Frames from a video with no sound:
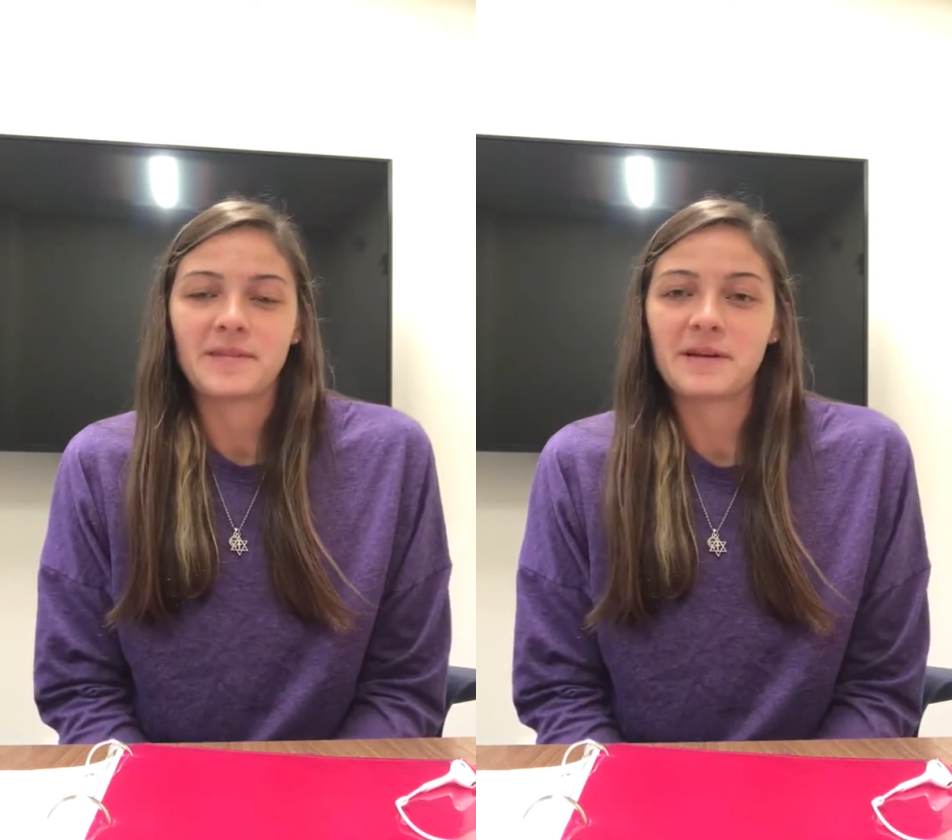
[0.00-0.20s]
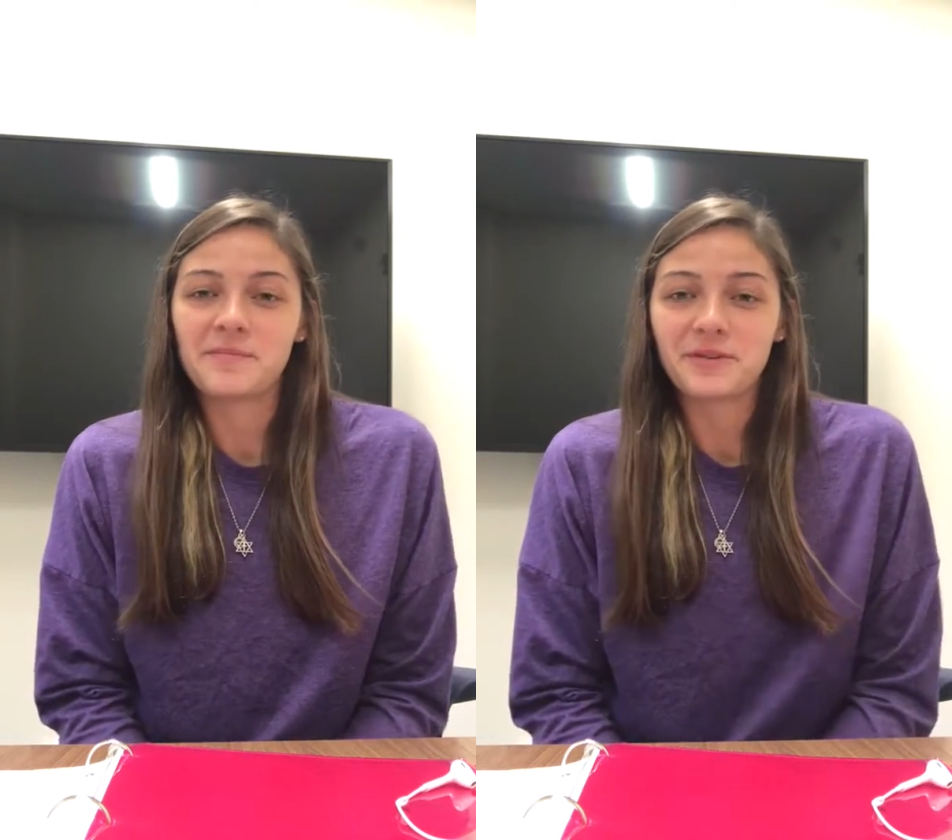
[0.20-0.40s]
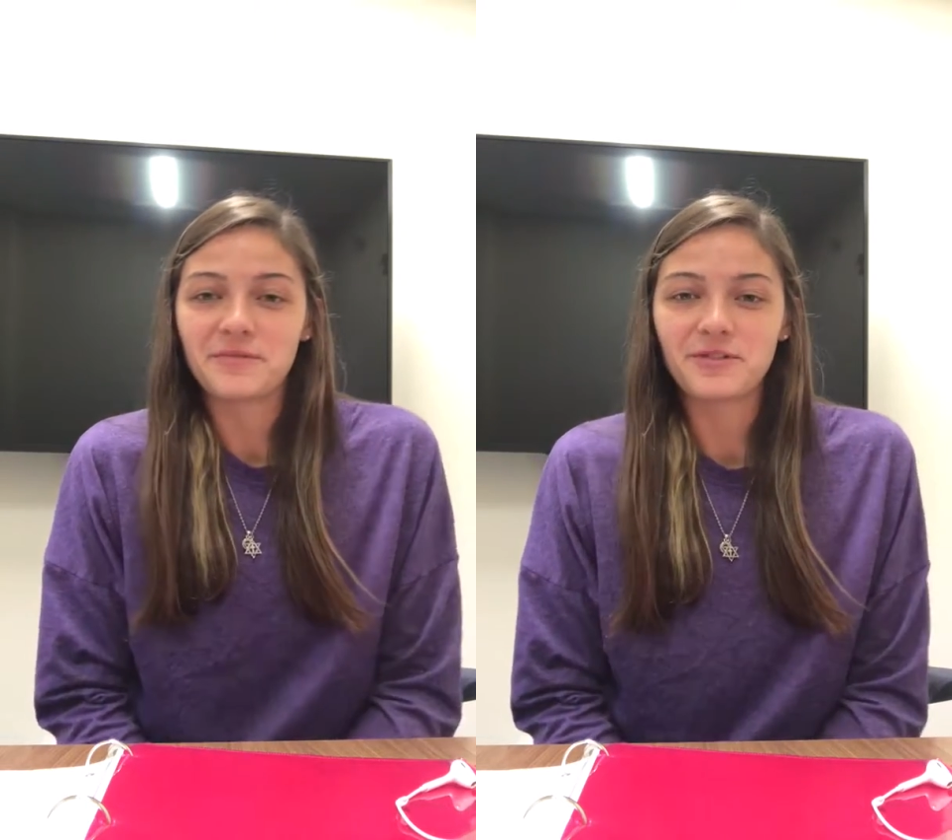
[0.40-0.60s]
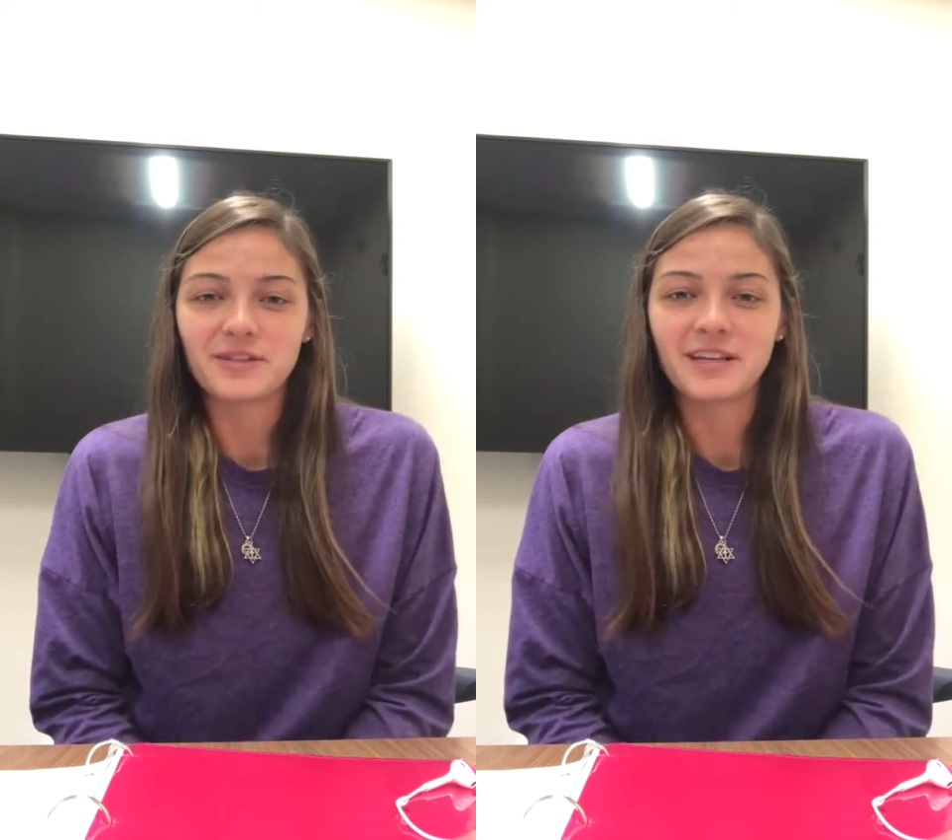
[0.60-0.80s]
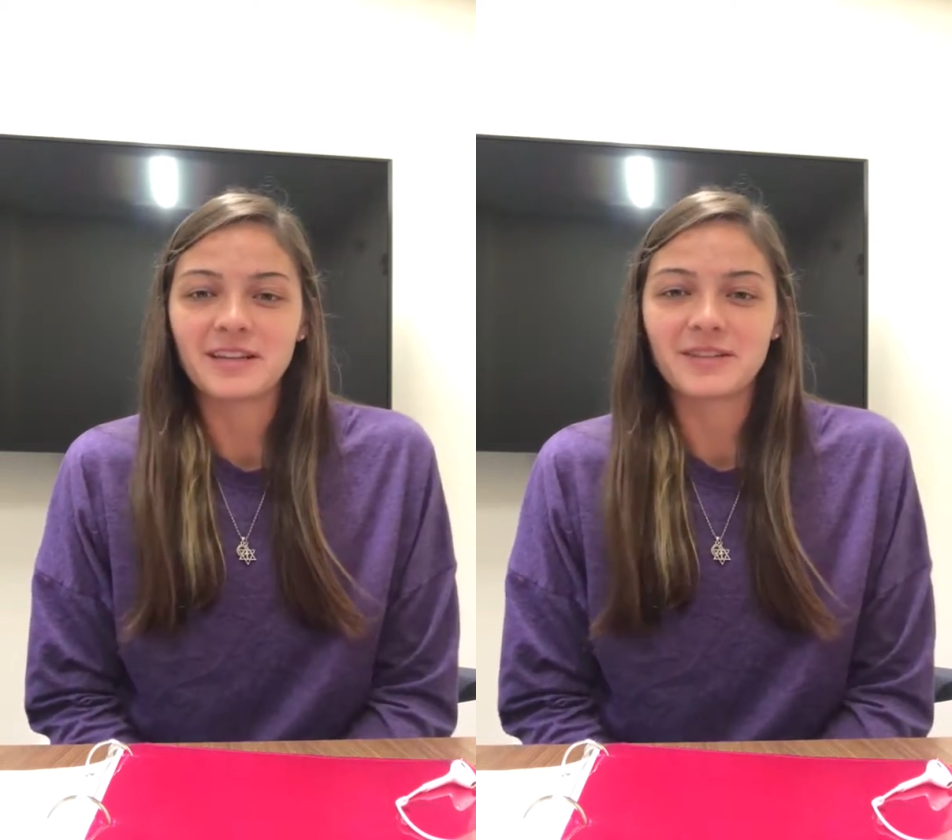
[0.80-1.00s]
I'm looking
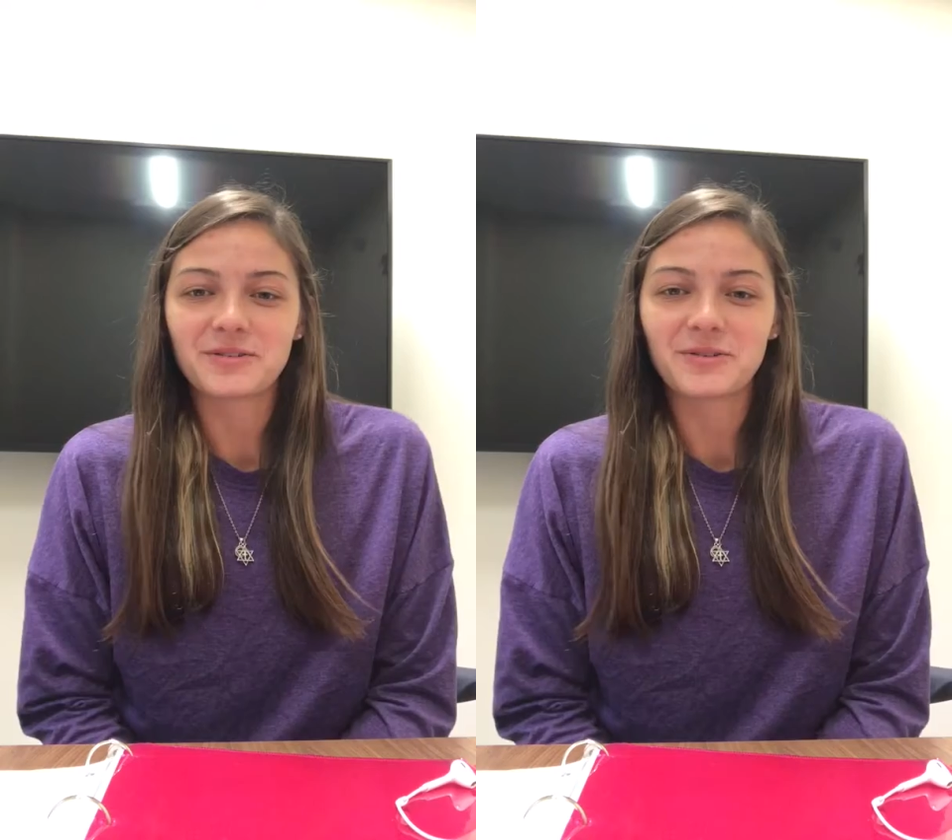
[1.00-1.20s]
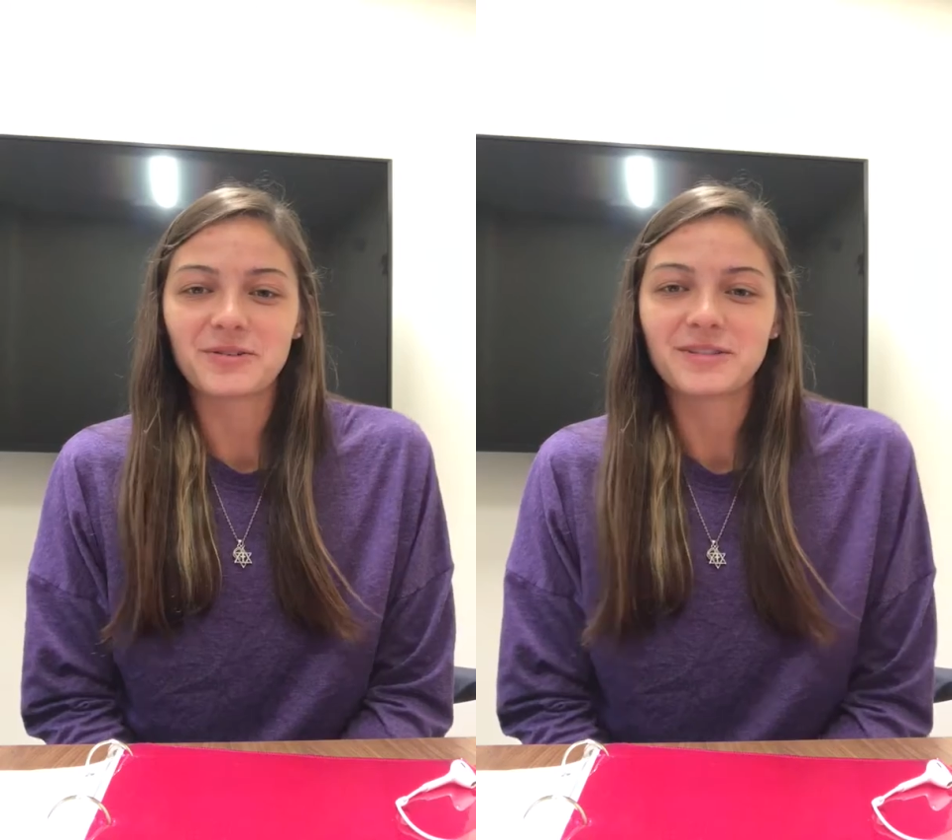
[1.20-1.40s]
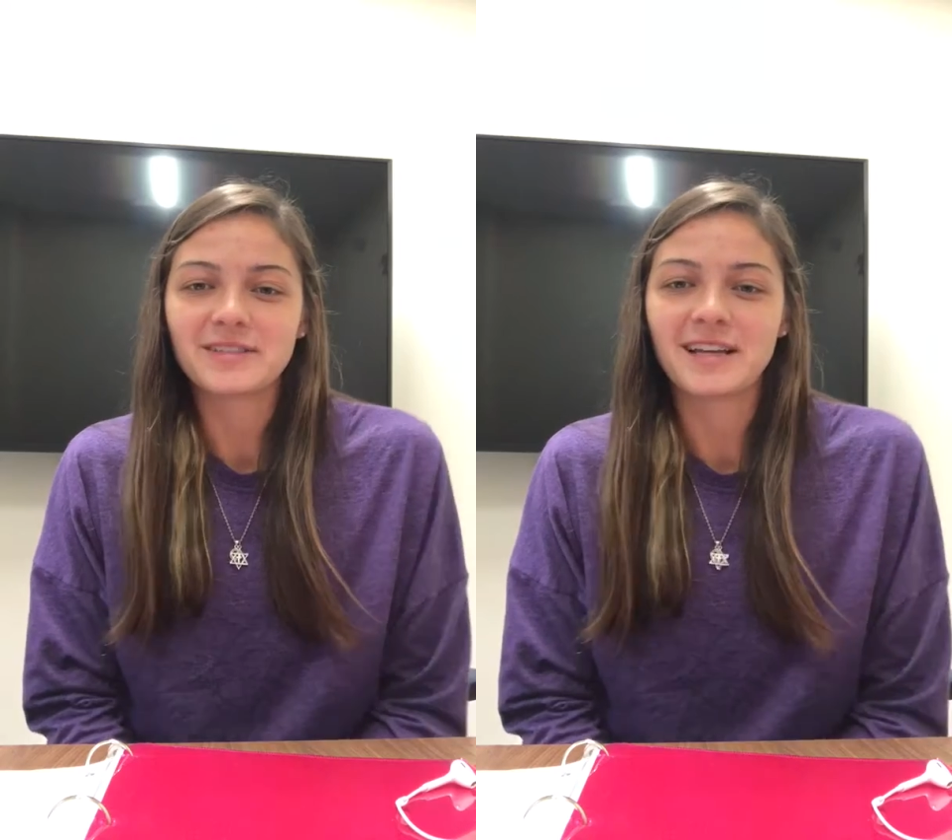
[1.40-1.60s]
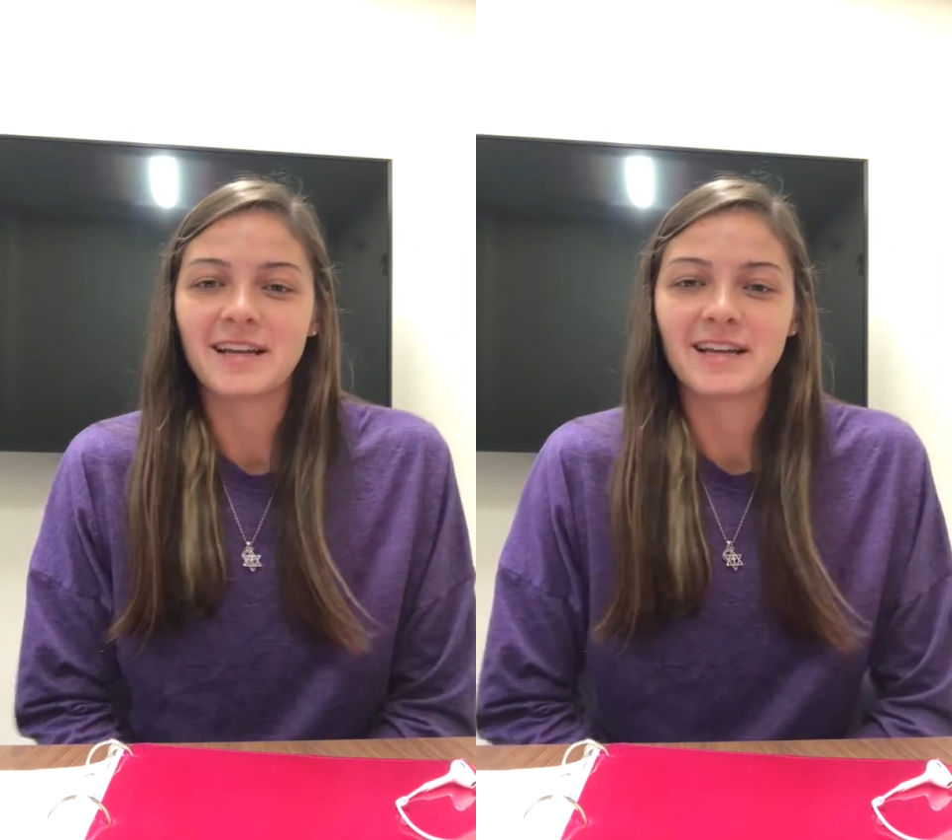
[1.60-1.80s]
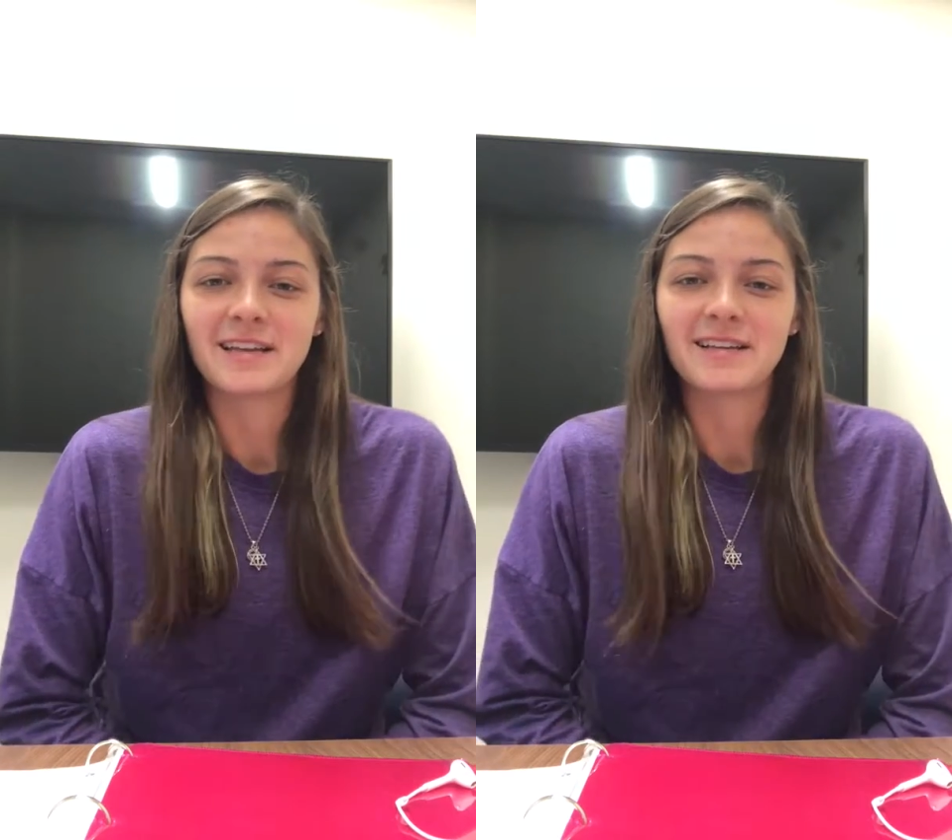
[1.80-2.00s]
forward to taking this course
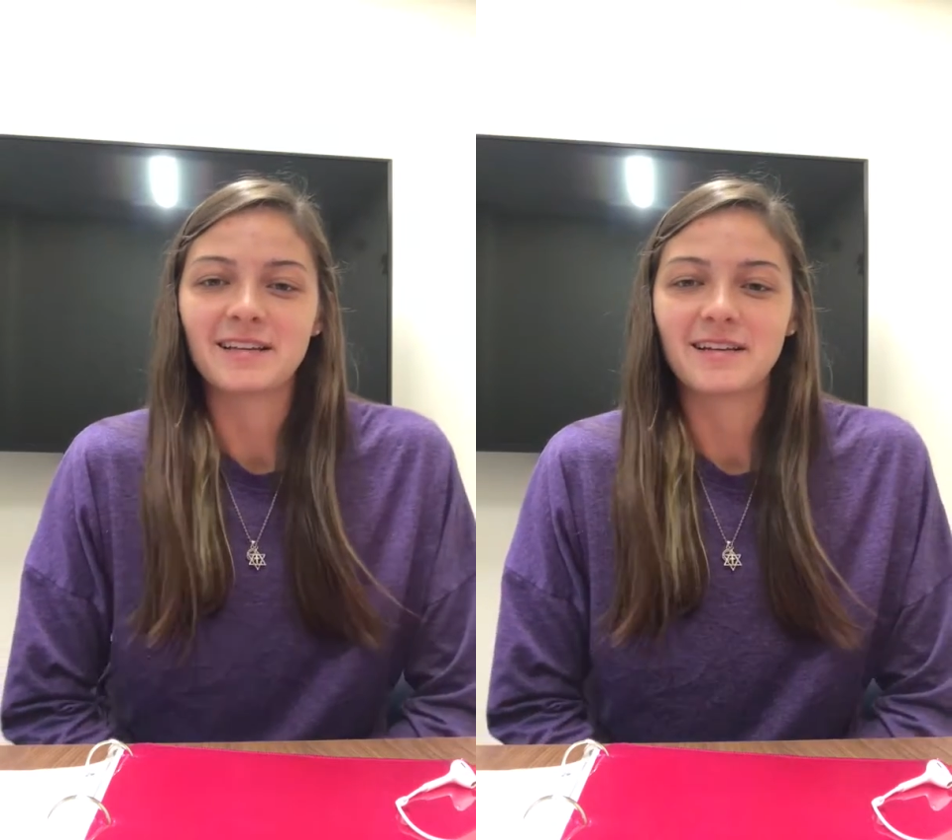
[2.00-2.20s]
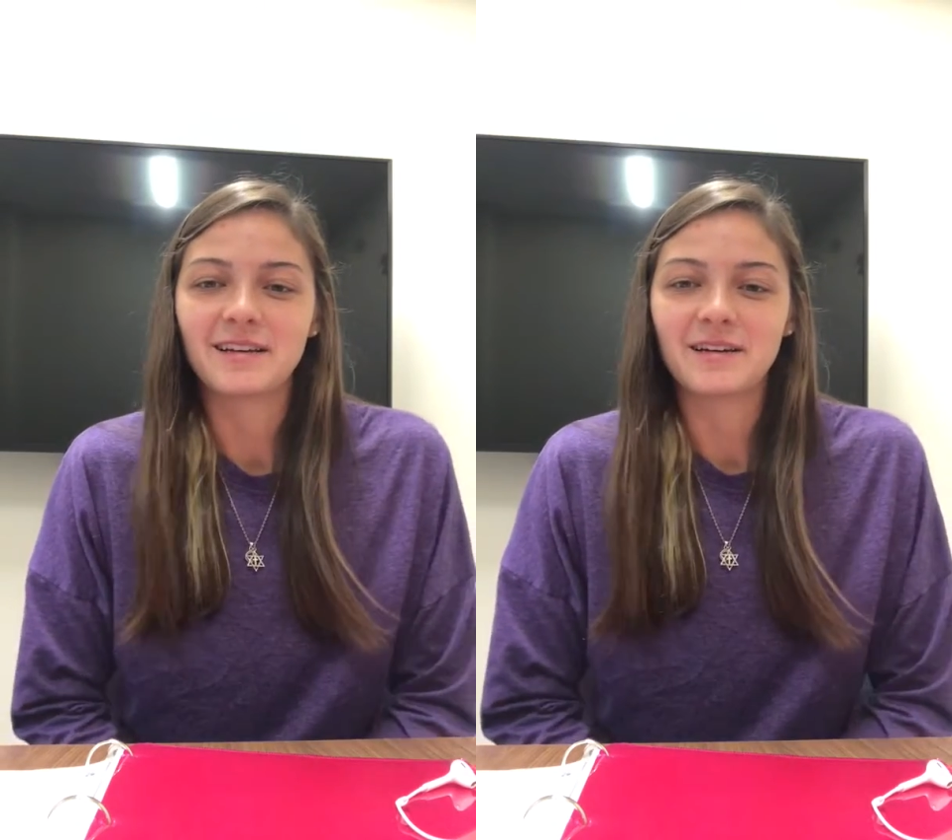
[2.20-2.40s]
and